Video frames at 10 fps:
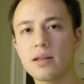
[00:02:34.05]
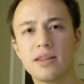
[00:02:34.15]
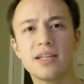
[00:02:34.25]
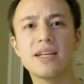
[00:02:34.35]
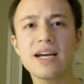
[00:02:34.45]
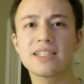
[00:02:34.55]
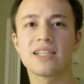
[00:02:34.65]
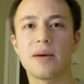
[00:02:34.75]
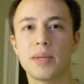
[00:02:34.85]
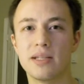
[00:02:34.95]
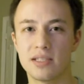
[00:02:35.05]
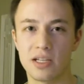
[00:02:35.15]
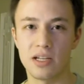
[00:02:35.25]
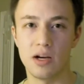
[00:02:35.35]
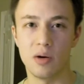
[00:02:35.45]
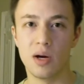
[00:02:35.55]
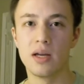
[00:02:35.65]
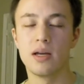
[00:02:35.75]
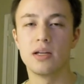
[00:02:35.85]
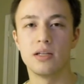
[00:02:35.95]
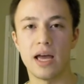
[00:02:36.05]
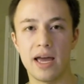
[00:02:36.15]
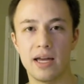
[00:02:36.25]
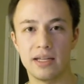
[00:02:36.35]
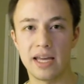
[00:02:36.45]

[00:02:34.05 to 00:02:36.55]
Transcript: The next step is to go and